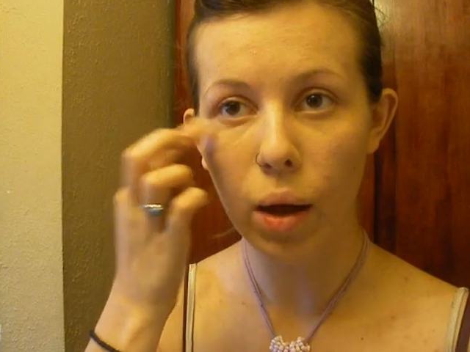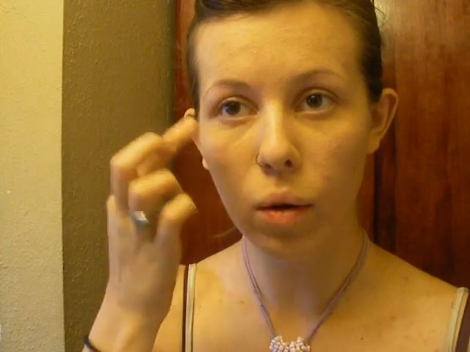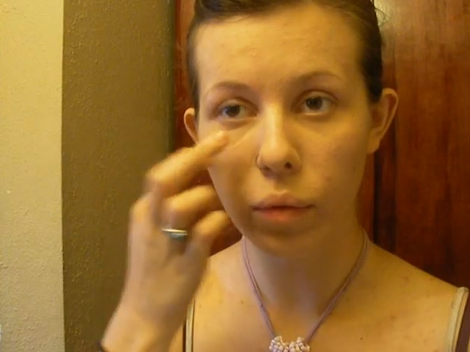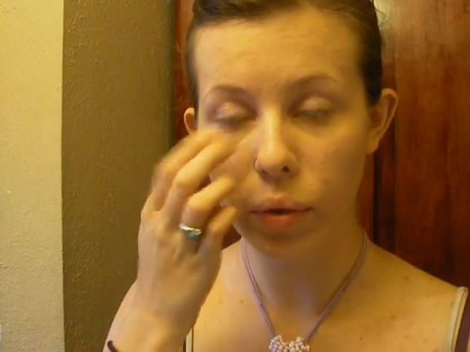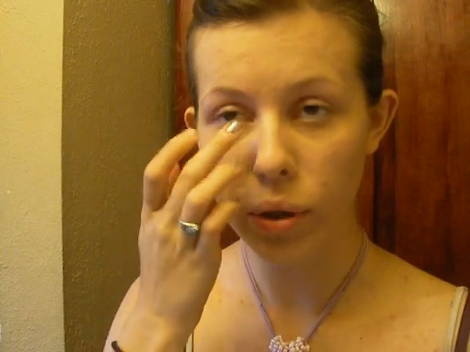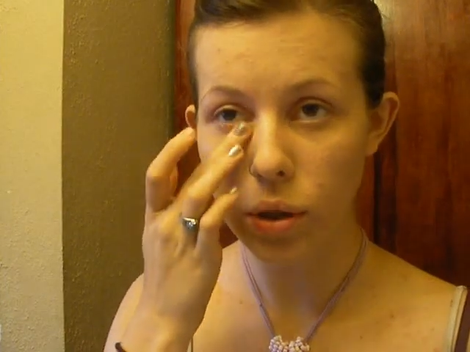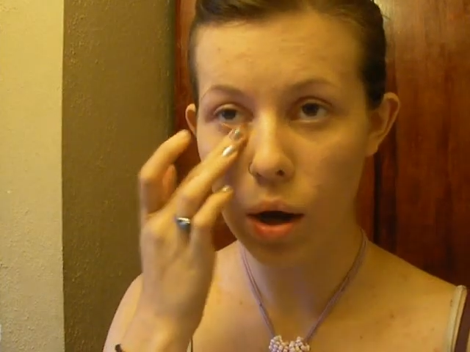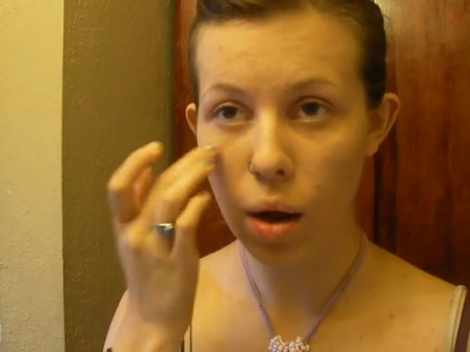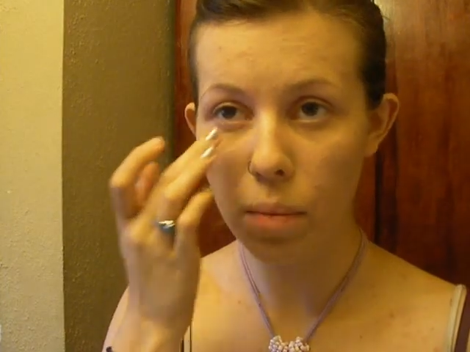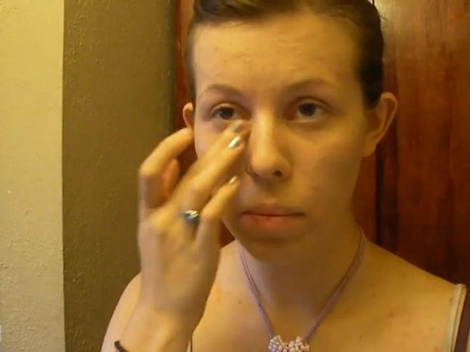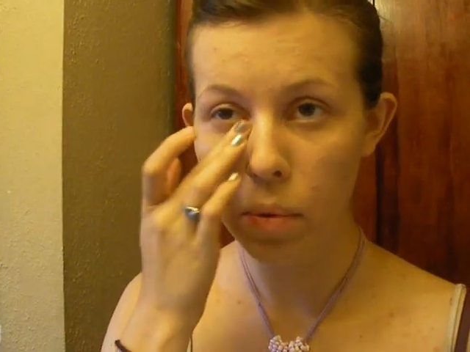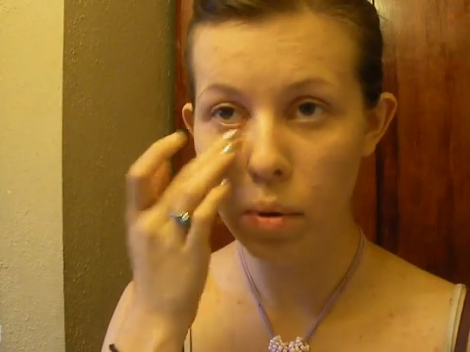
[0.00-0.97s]
that over the
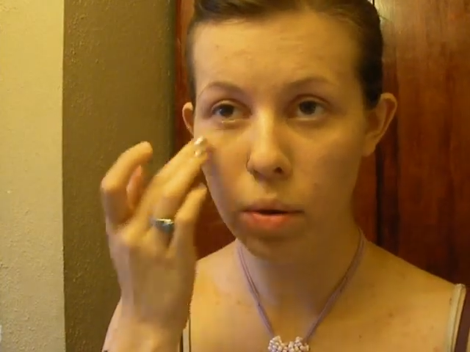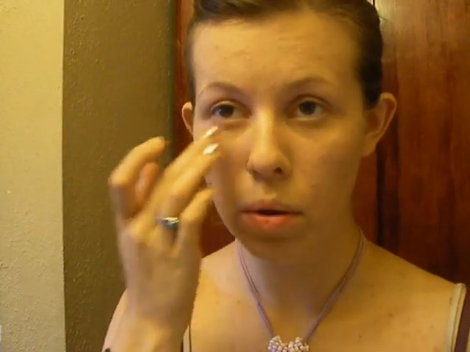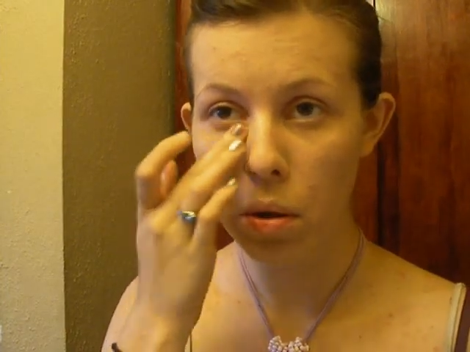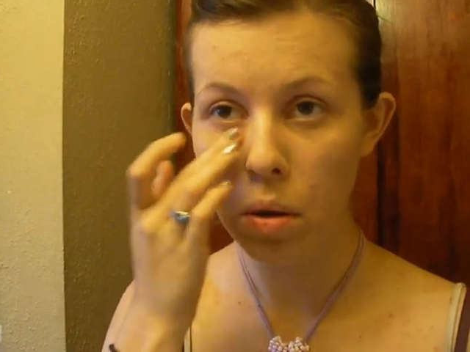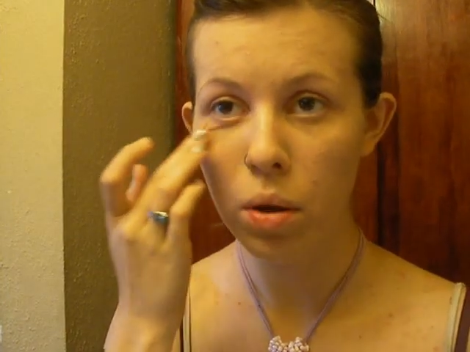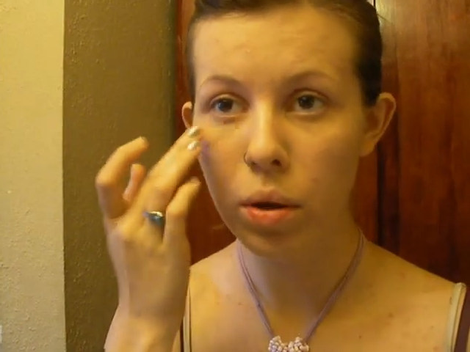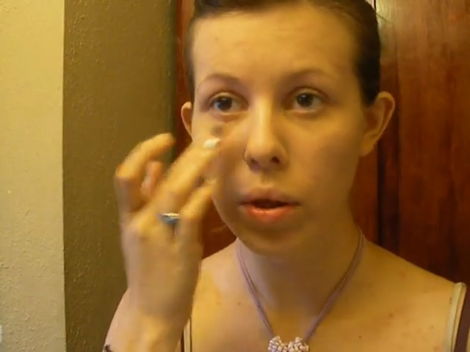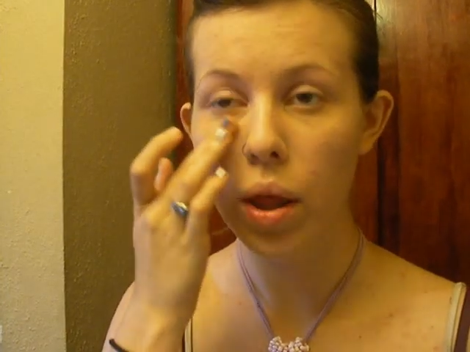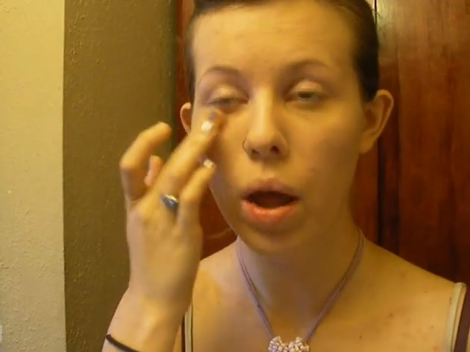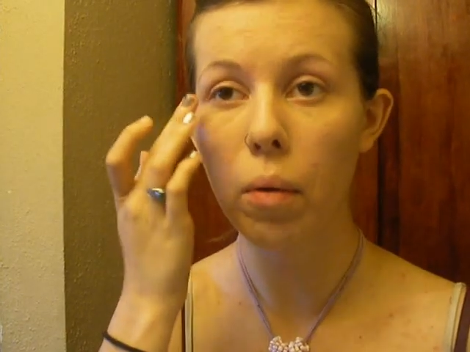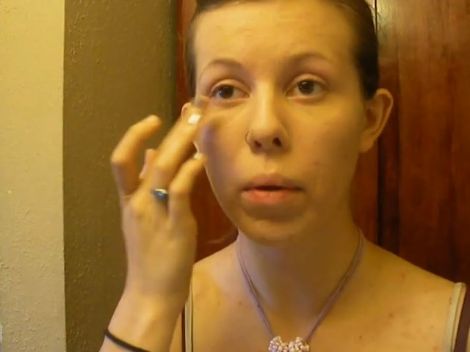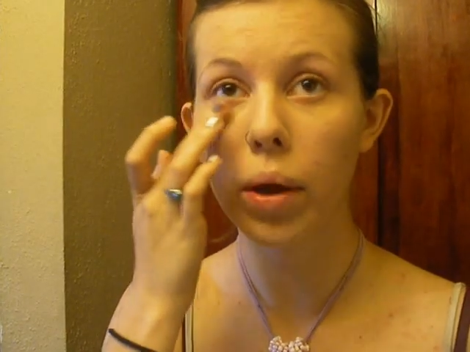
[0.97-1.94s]
top.
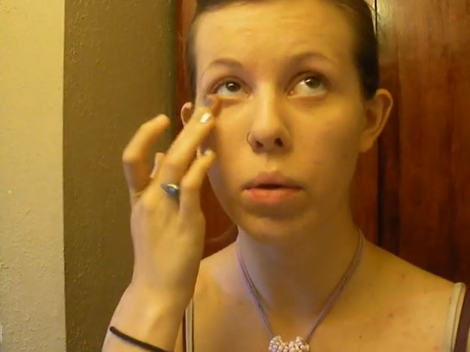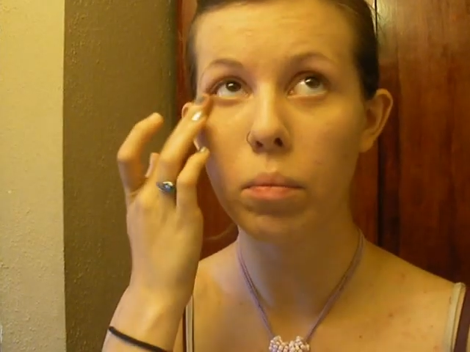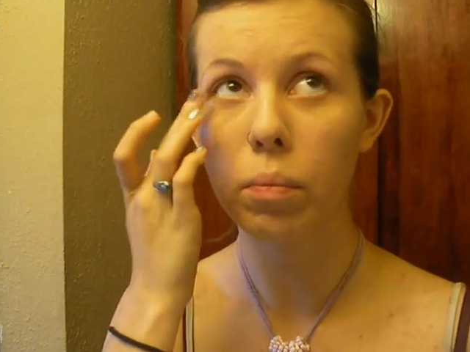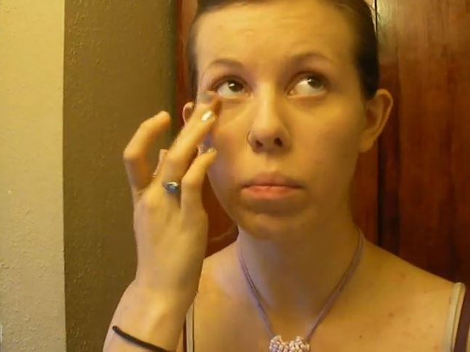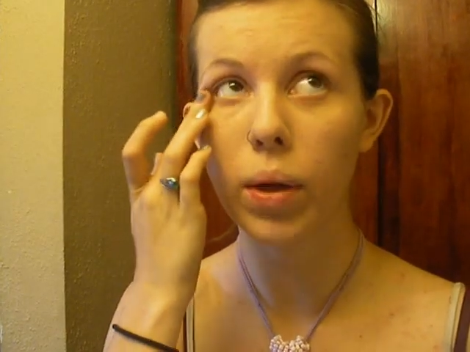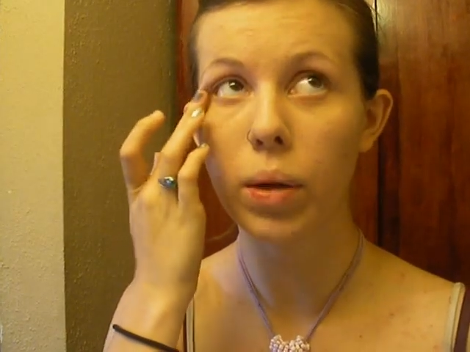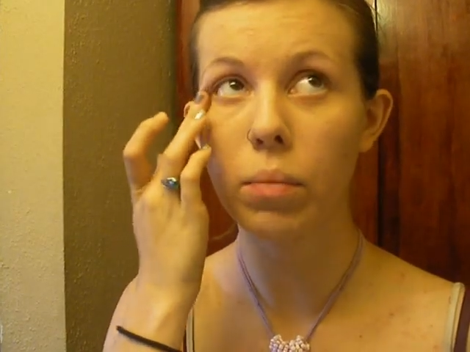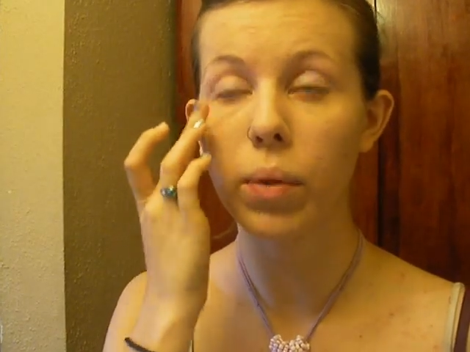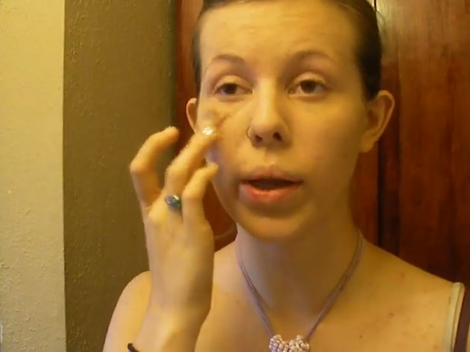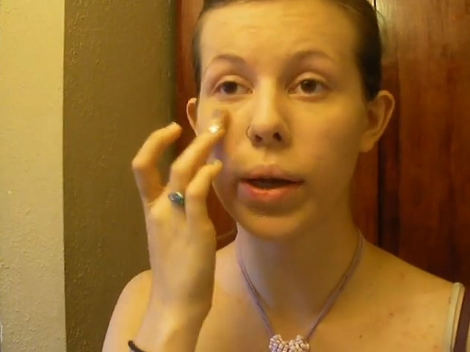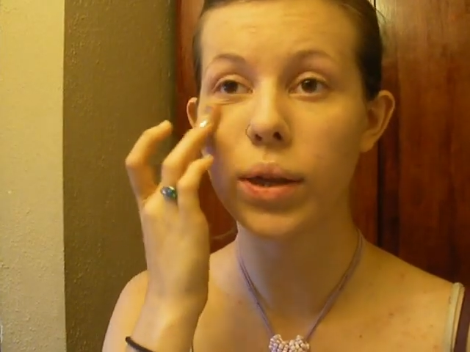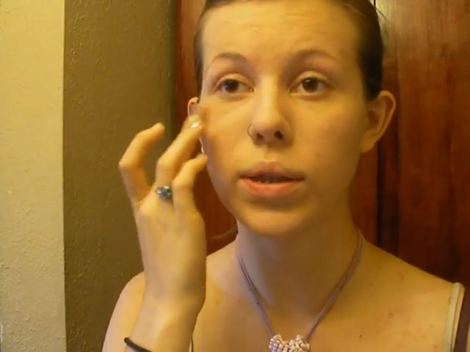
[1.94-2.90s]
That way you can
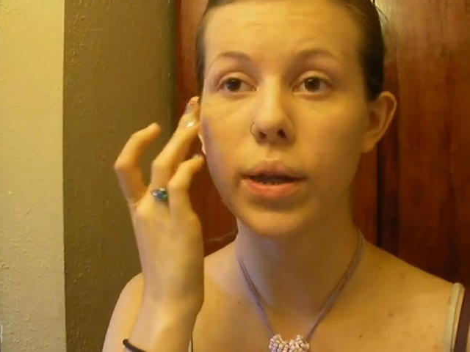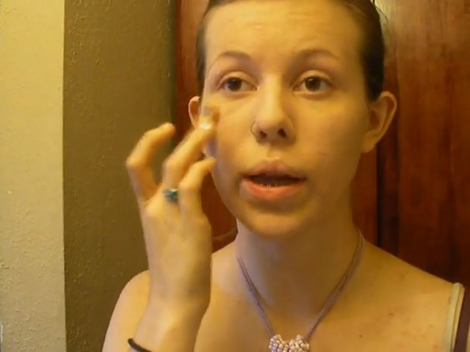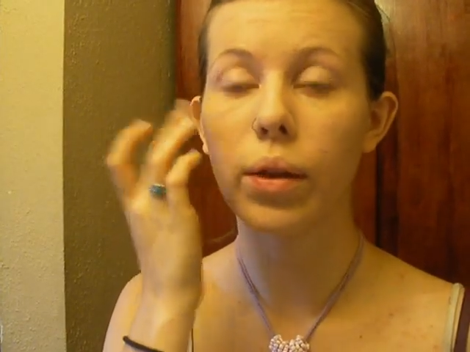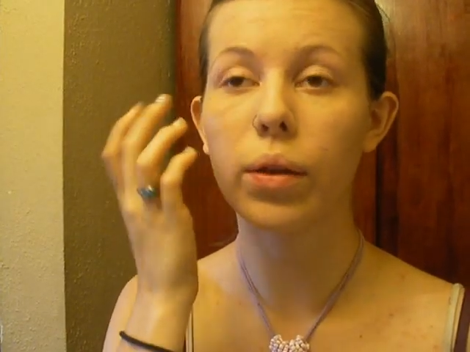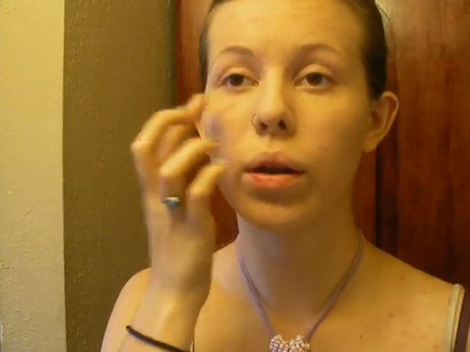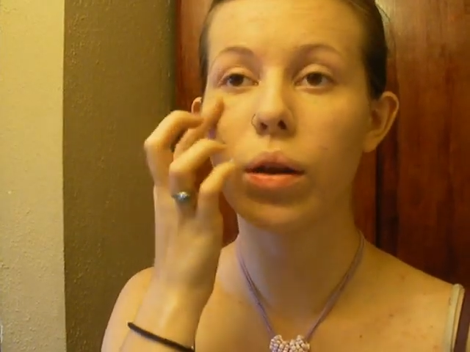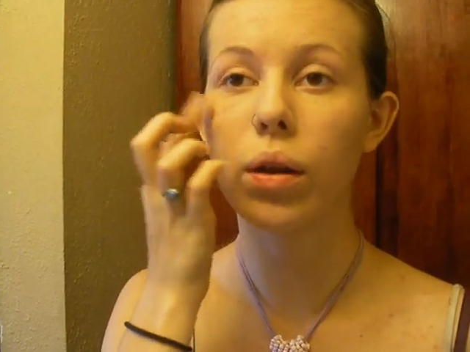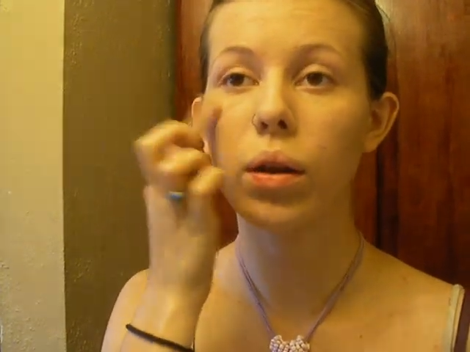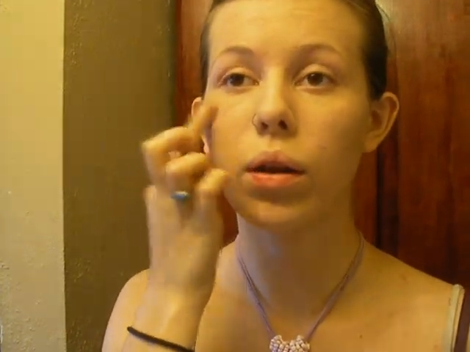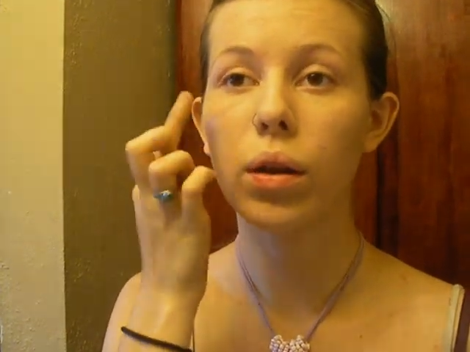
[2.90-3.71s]
blend it together.